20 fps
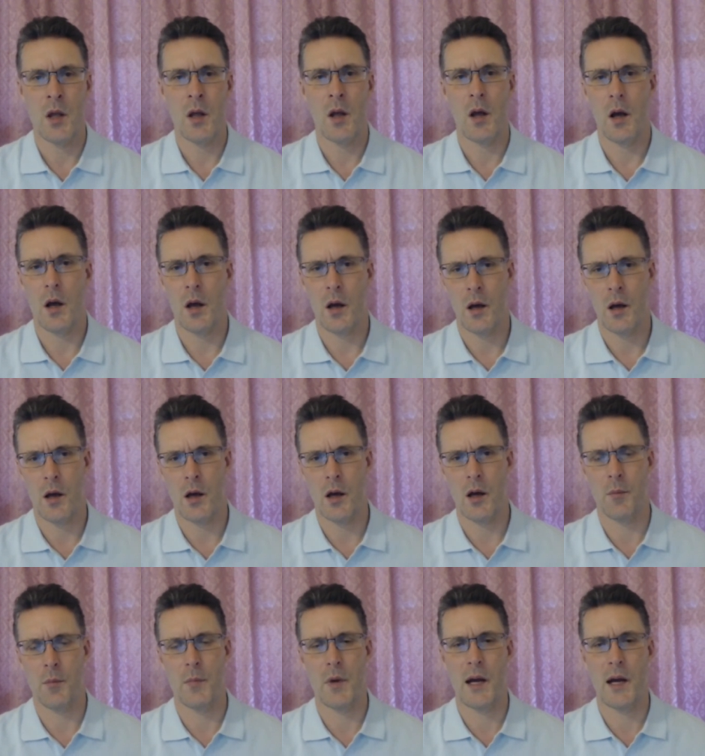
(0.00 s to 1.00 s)

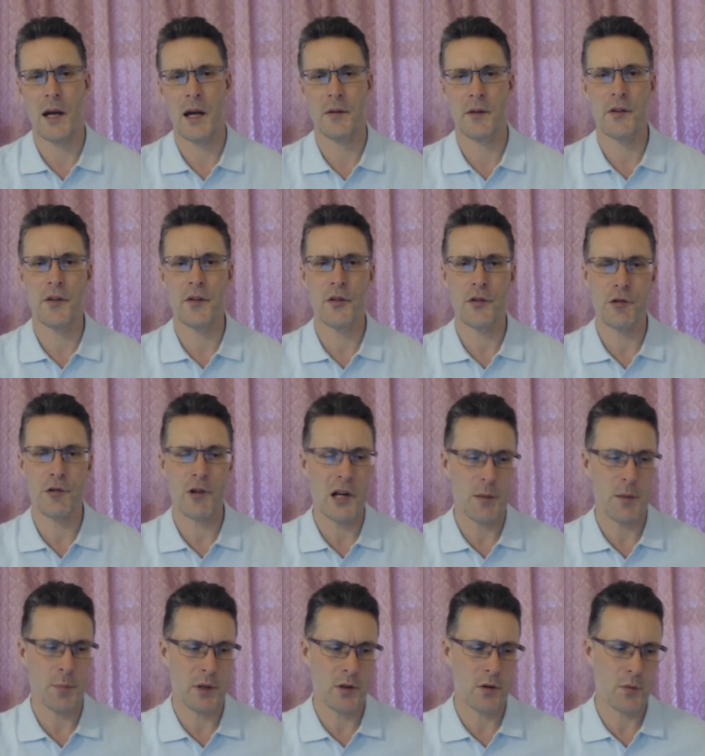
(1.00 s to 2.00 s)
Um, and this is
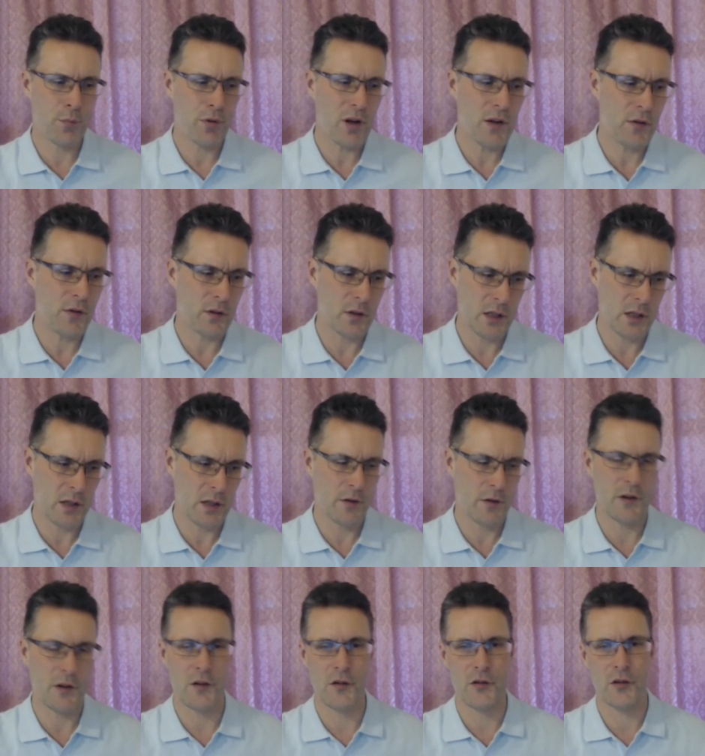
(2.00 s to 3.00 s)
great because presently the
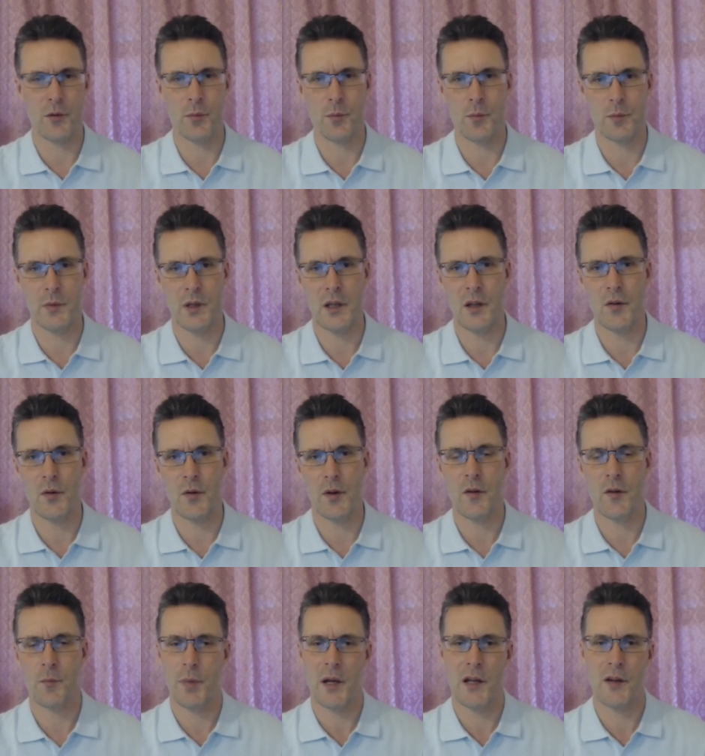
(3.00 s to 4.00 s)
system is,
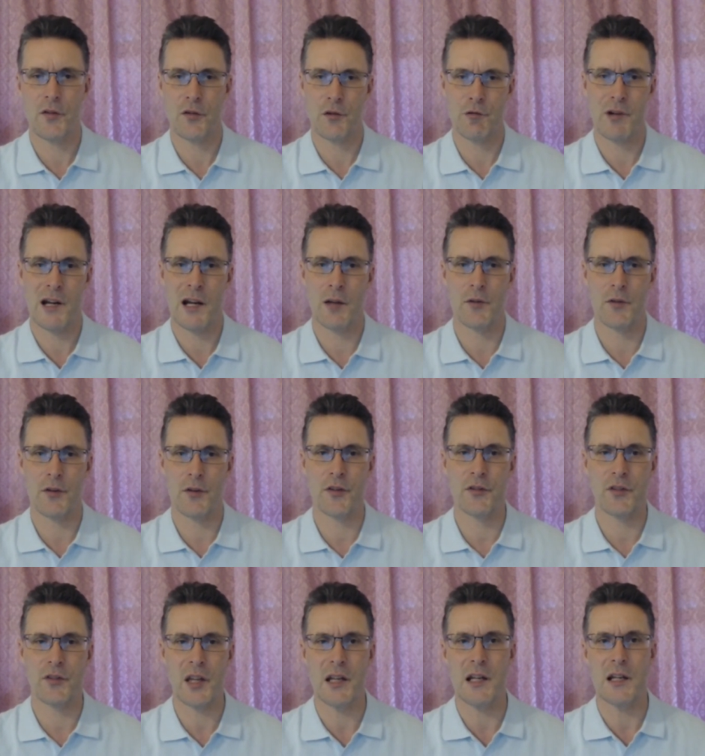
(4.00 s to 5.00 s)
is based around the
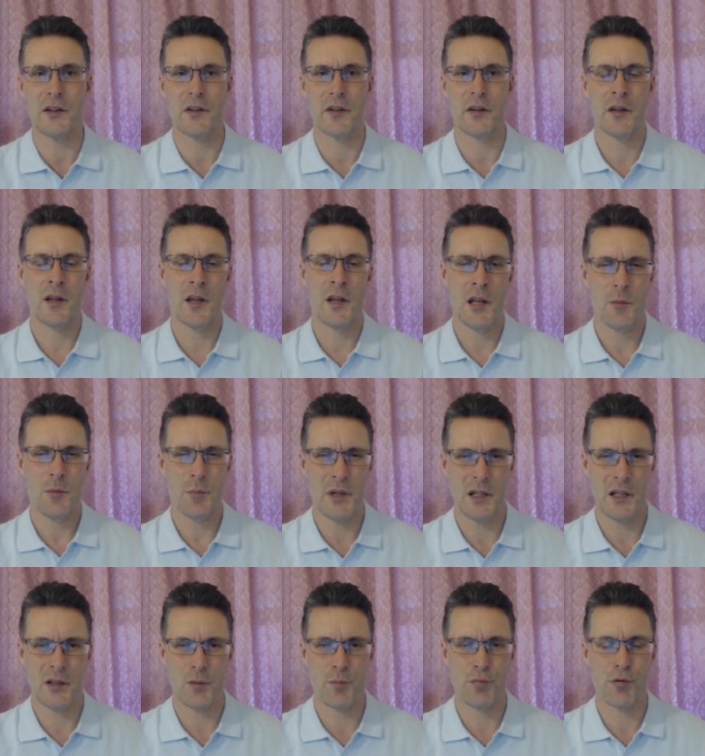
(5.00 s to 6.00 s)
state
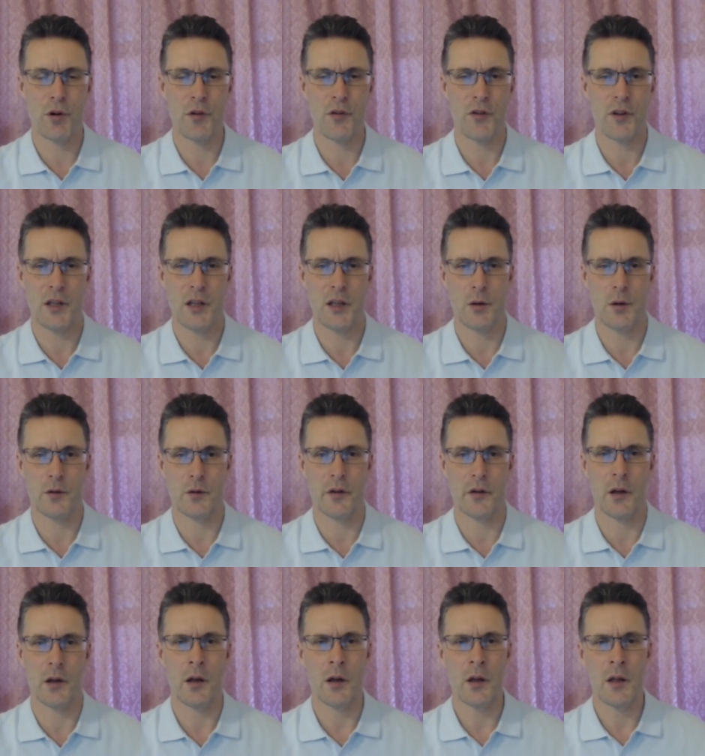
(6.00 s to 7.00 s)
being the
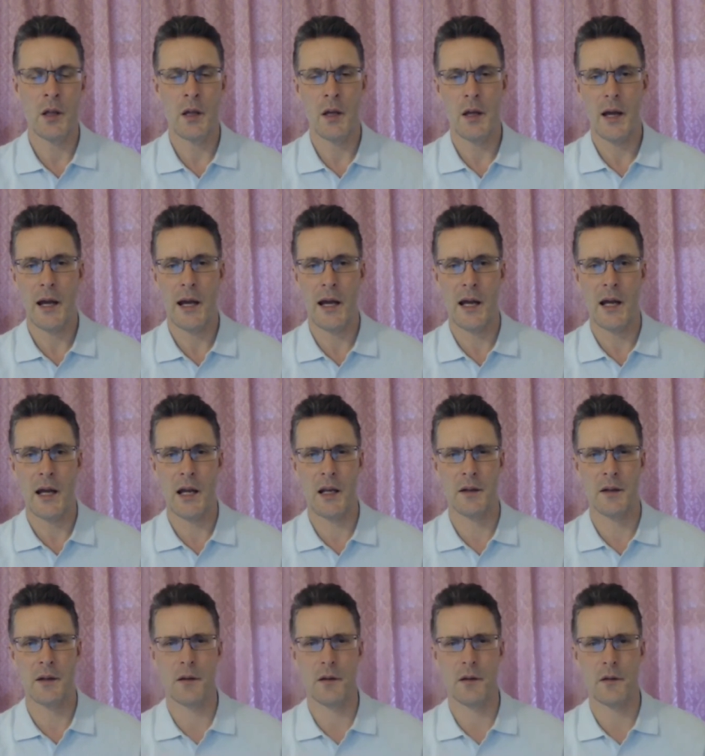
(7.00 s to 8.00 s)
prosecutor,
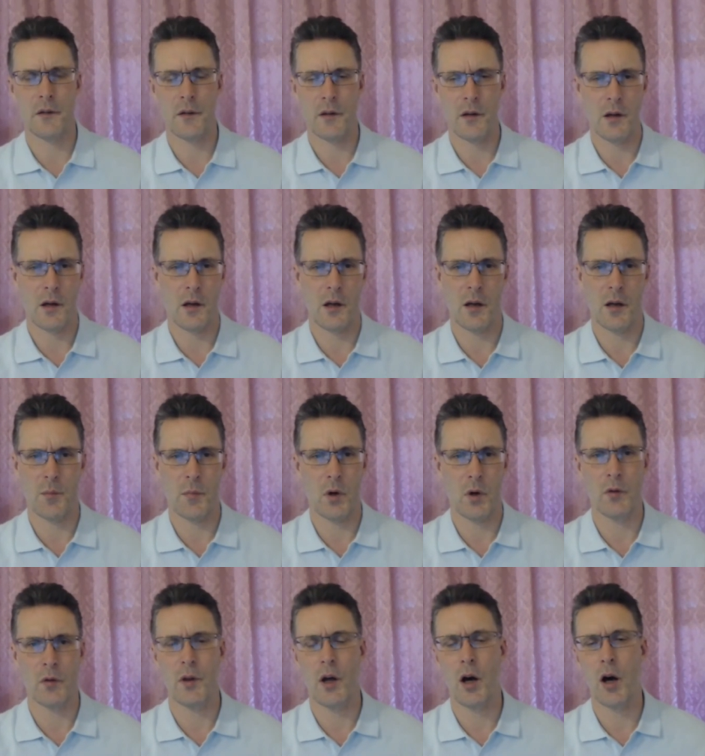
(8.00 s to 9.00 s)
and um,
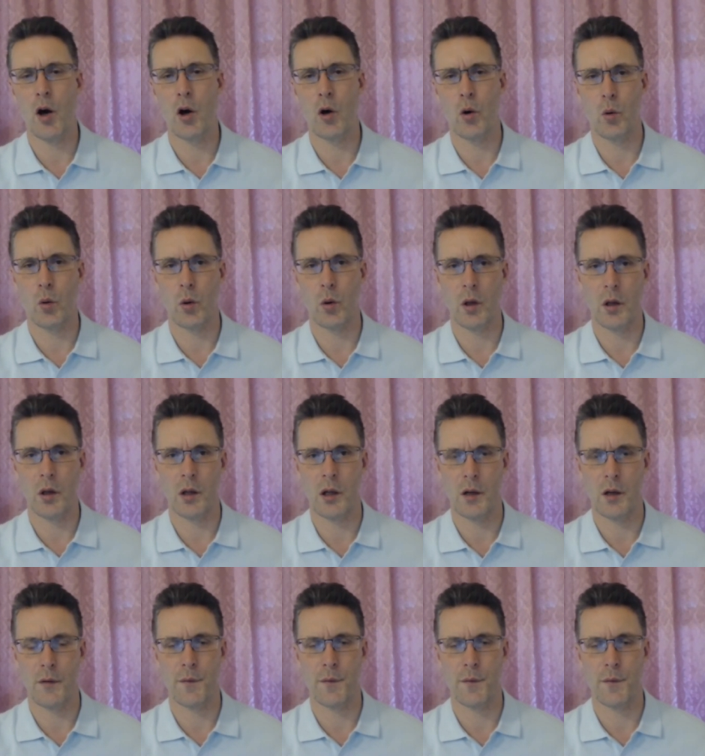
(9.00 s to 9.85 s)
on the whole, uh, uh,